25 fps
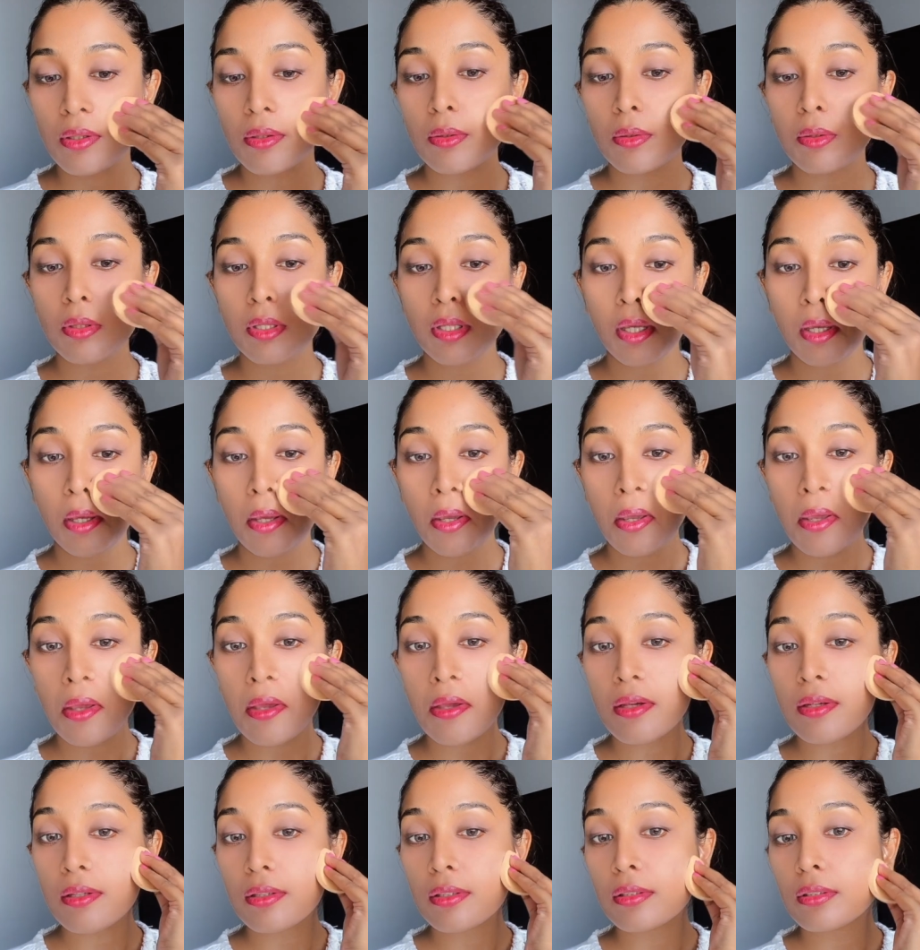Okay,
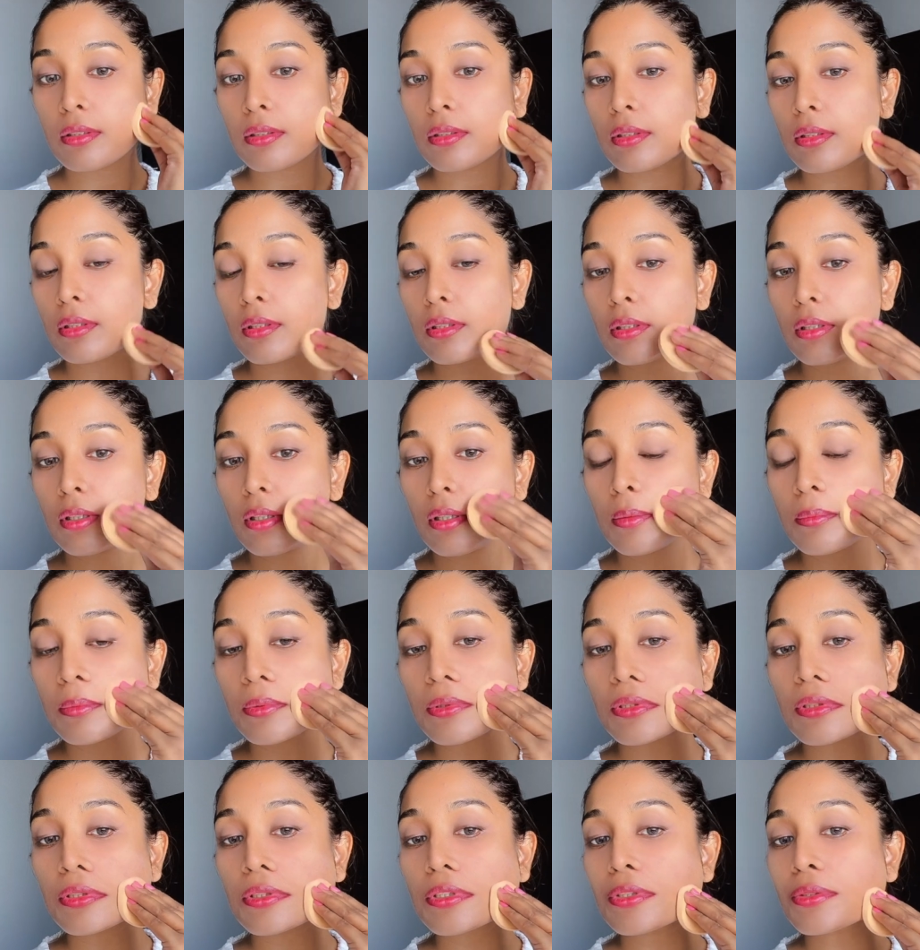
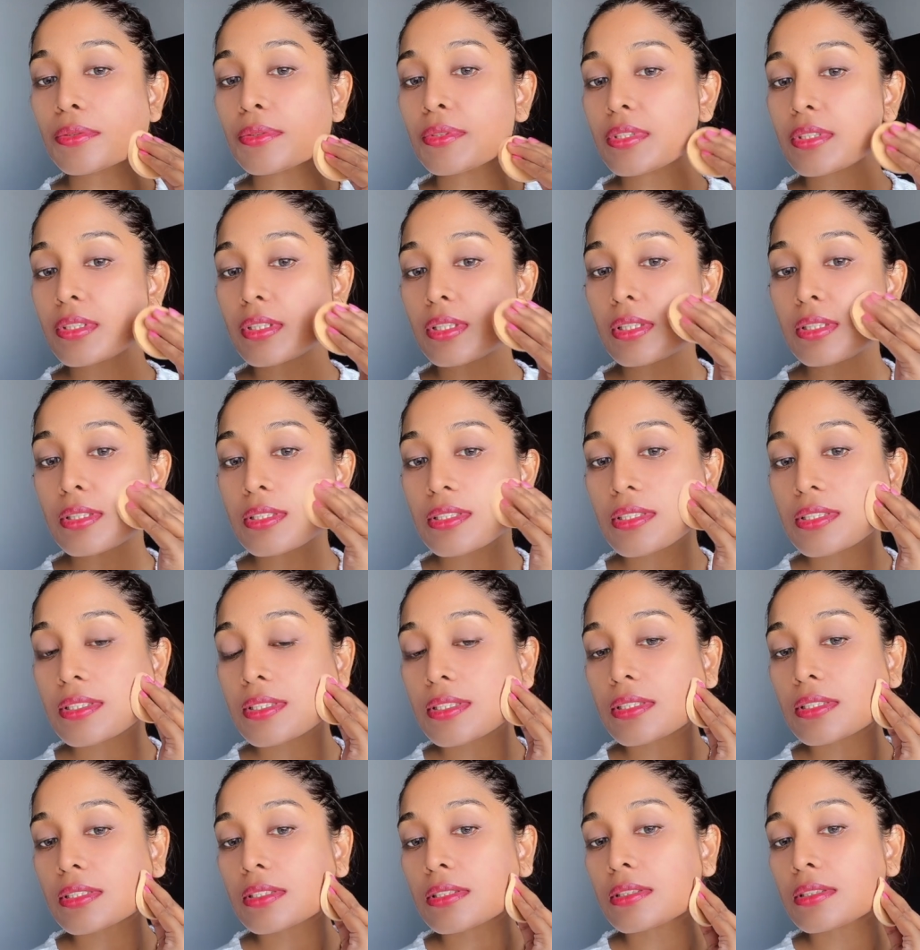I'm going to use this